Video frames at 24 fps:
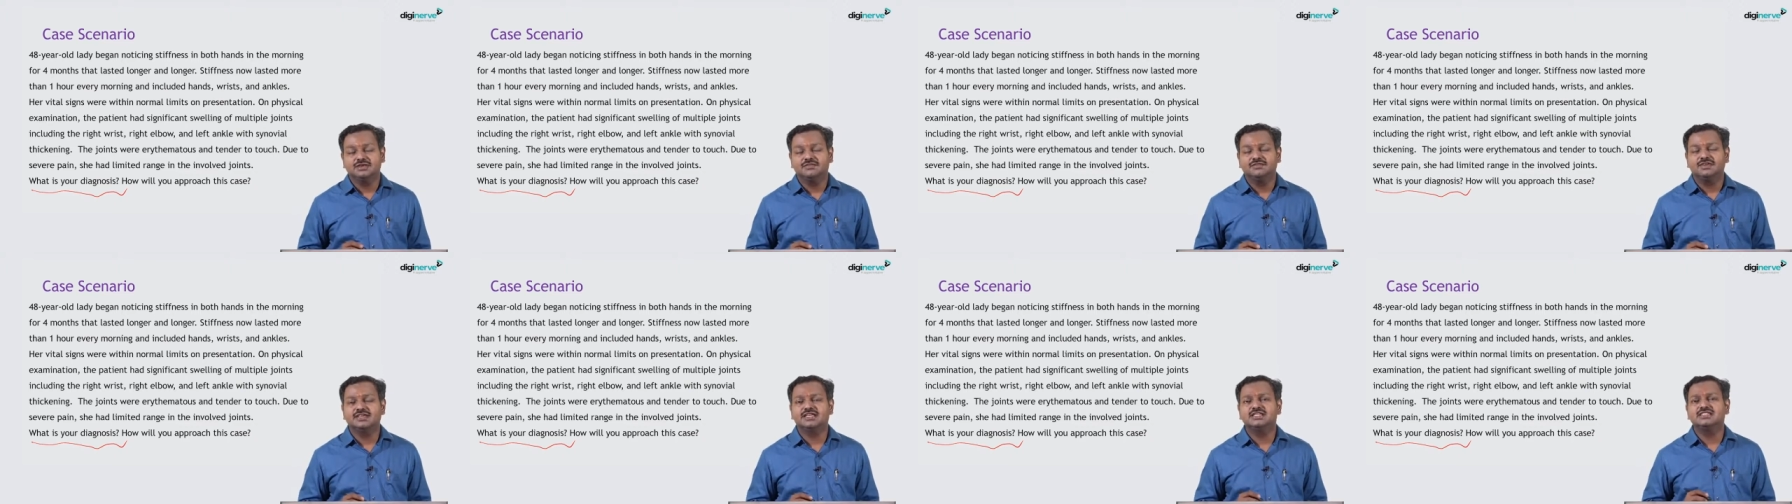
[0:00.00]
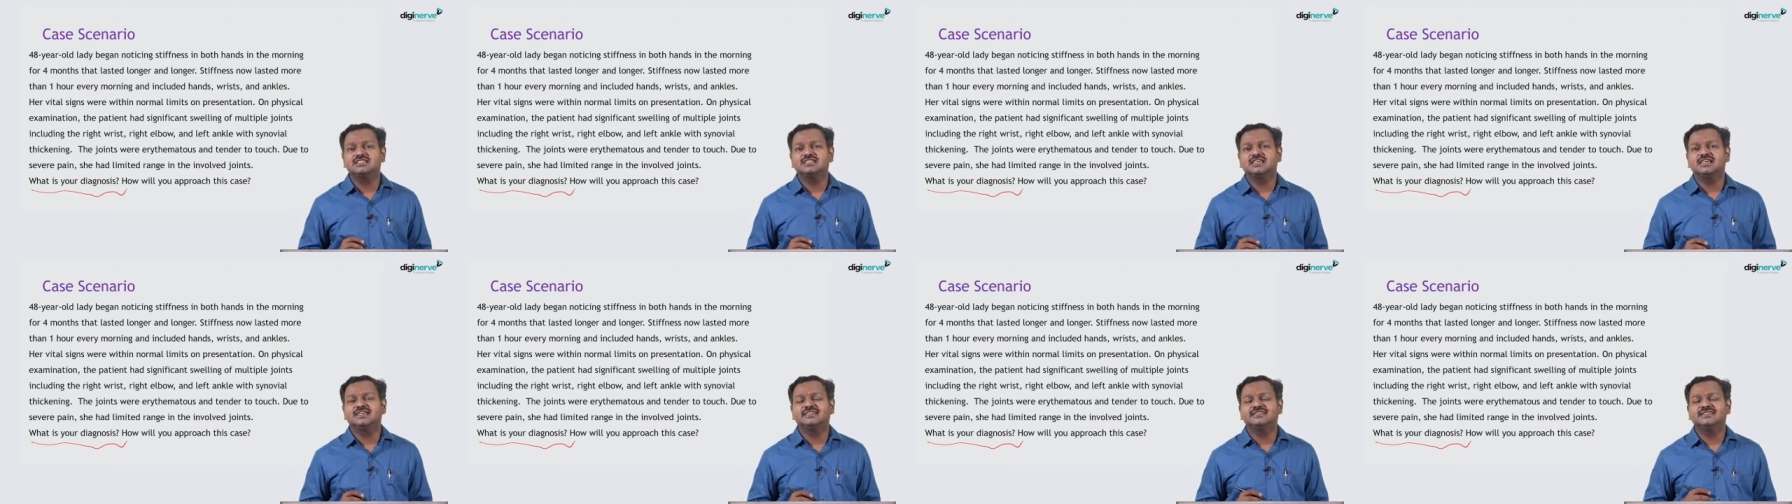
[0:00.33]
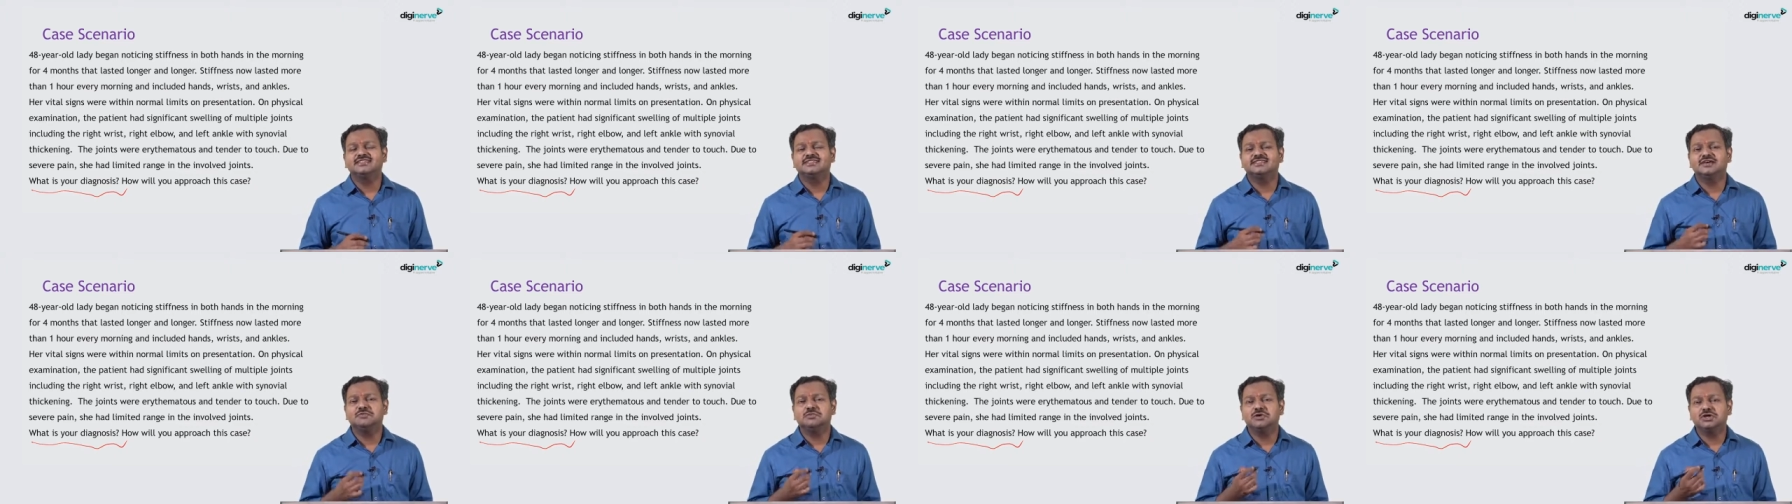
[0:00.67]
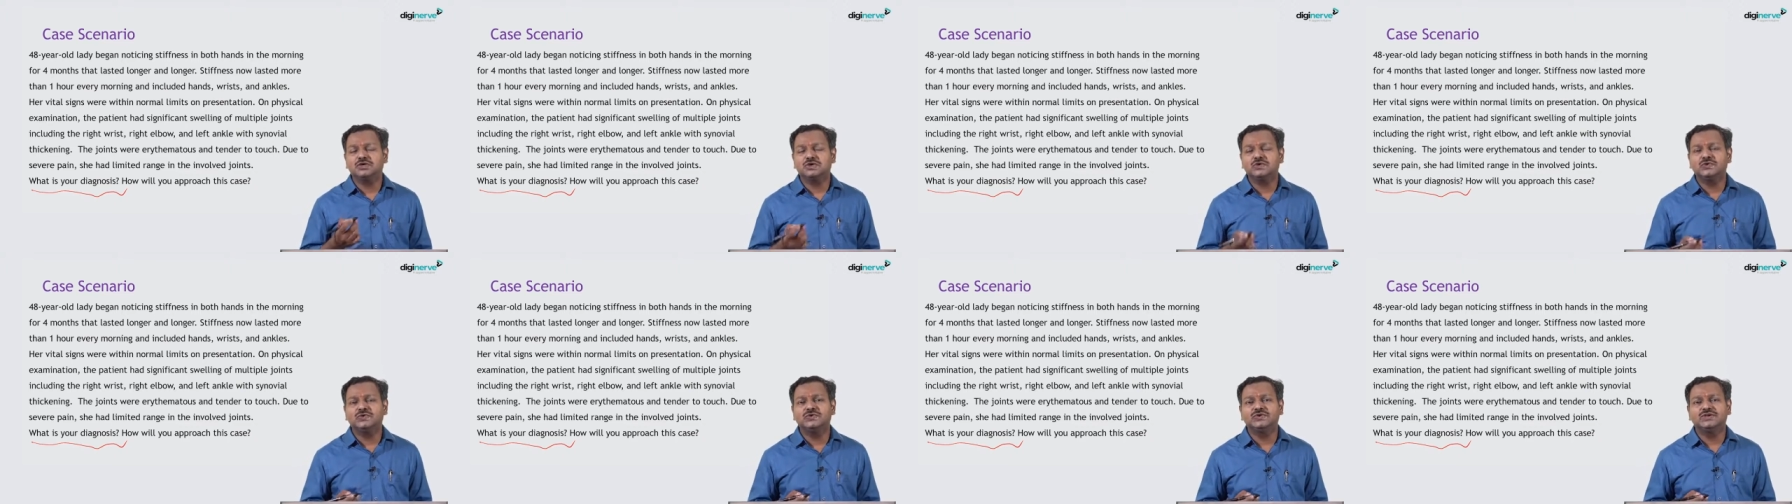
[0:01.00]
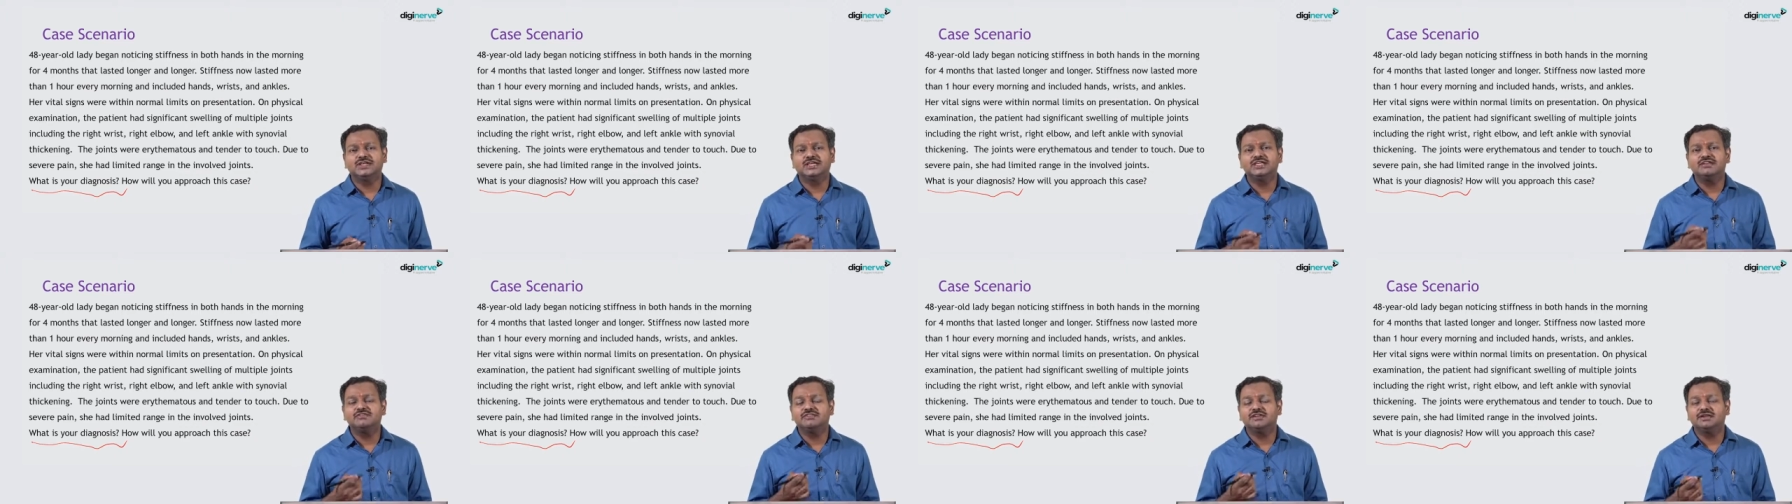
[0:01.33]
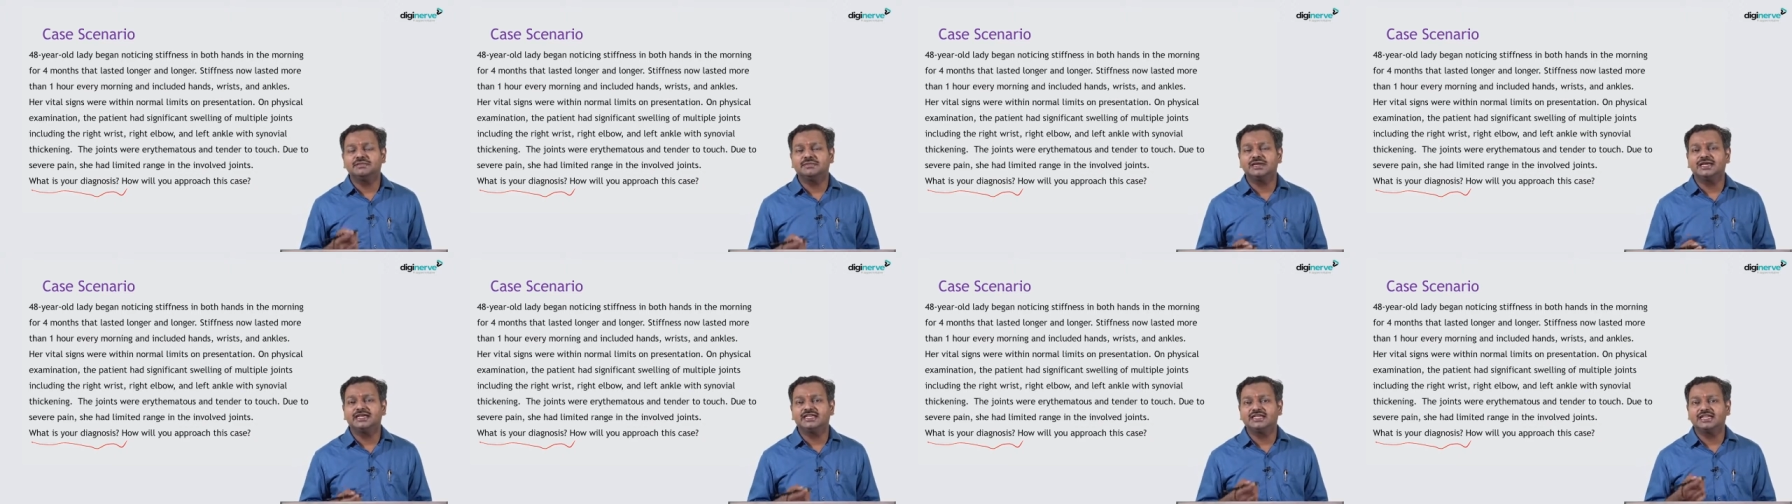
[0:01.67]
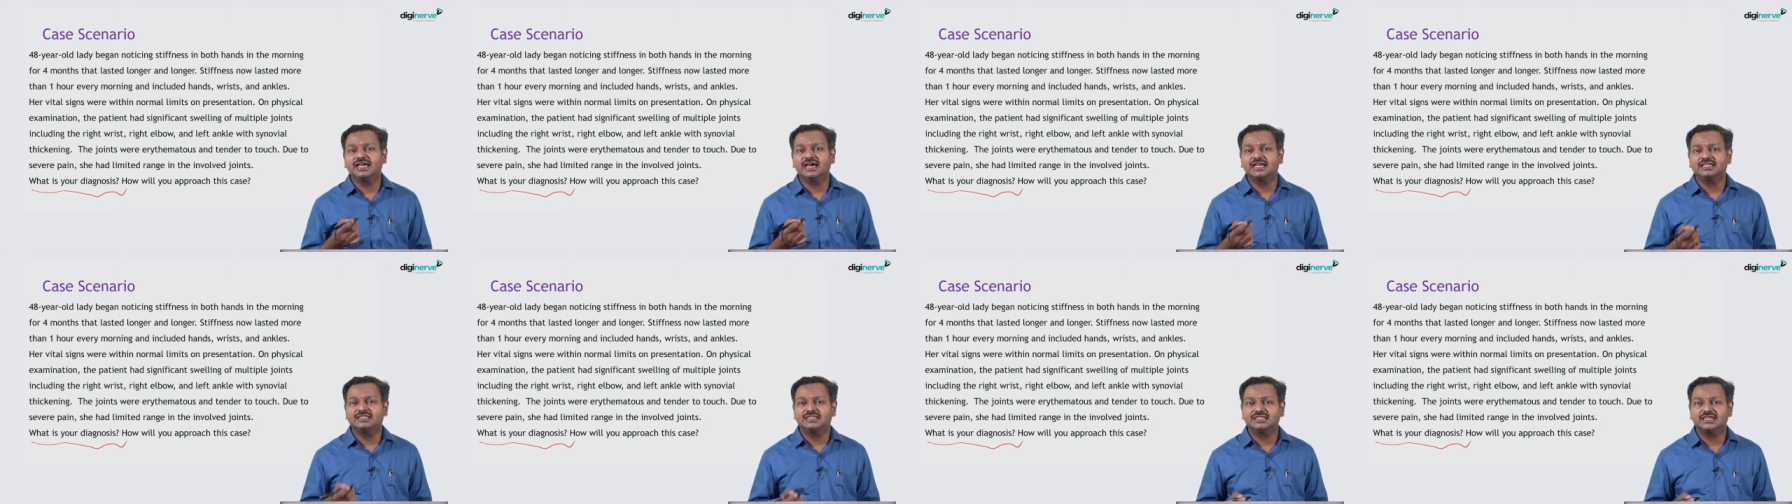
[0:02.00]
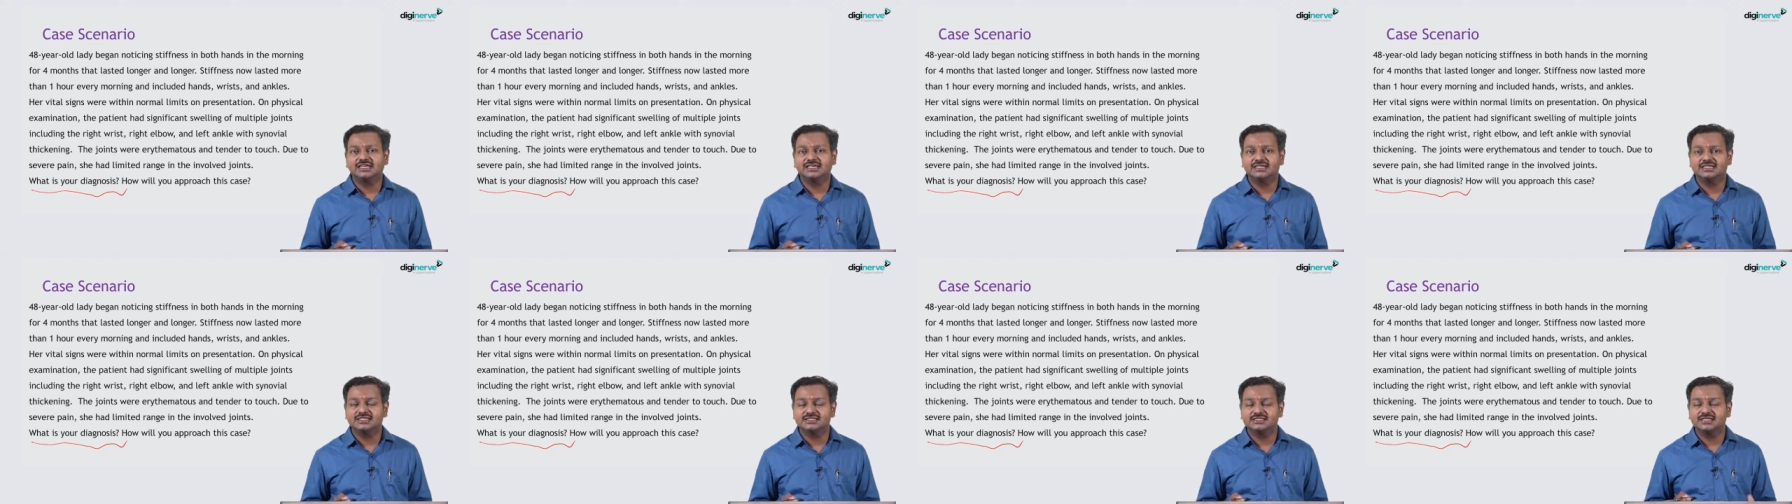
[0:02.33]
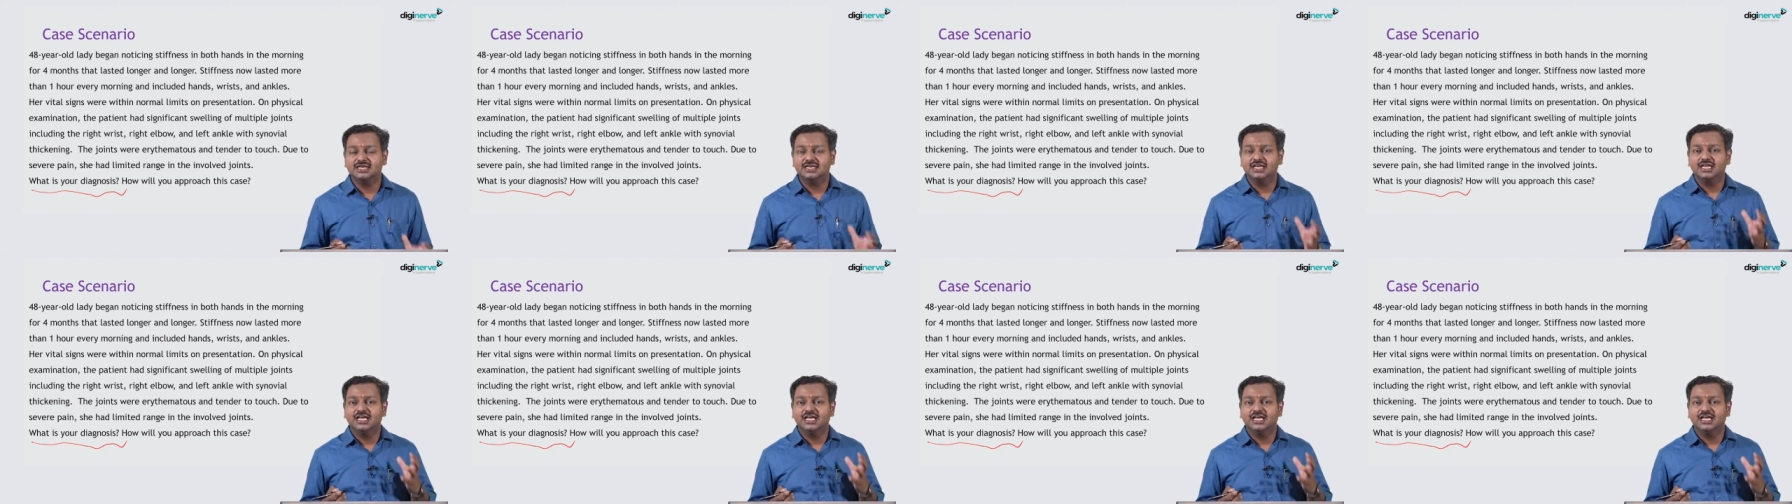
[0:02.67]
You can say it's a subacute inflammatory arthritis